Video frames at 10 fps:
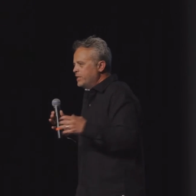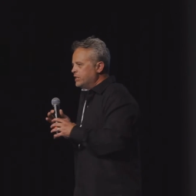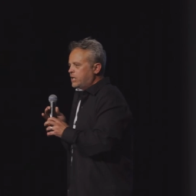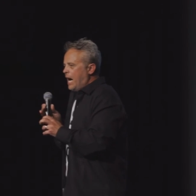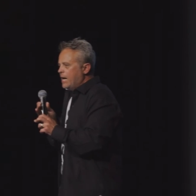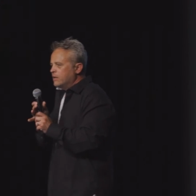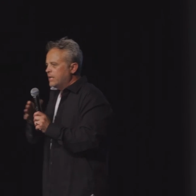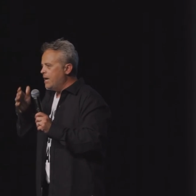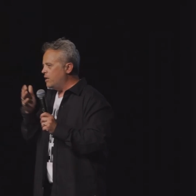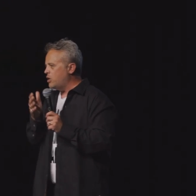We just kind of
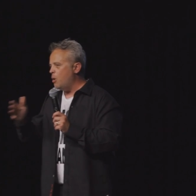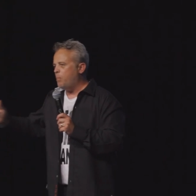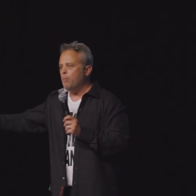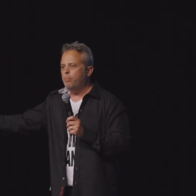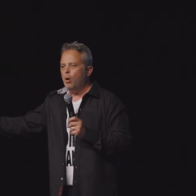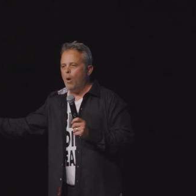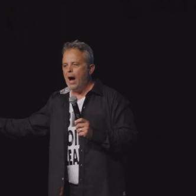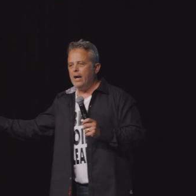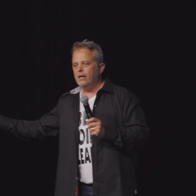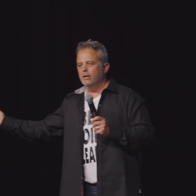let it go. But, but
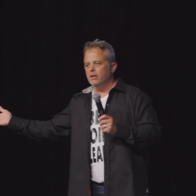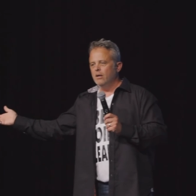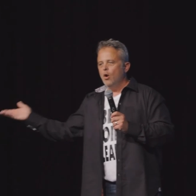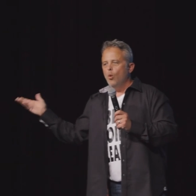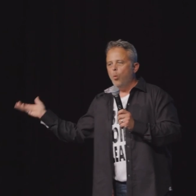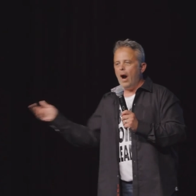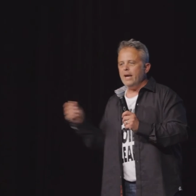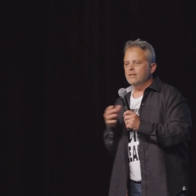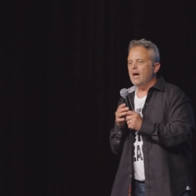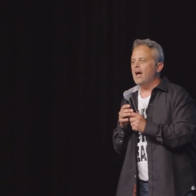why? Why
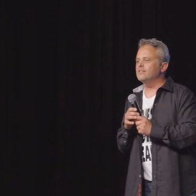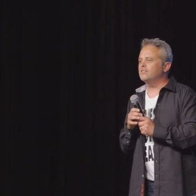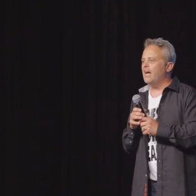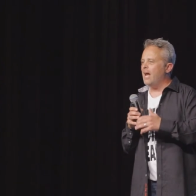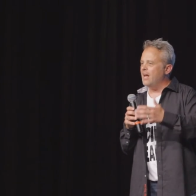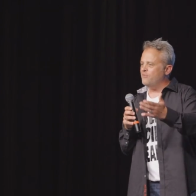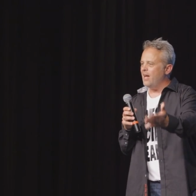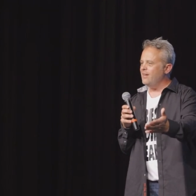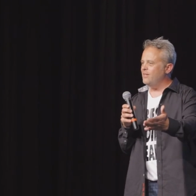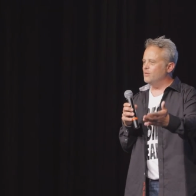not say, hey,
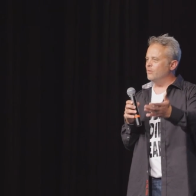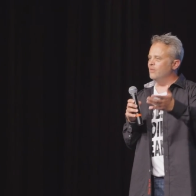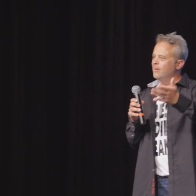thank you?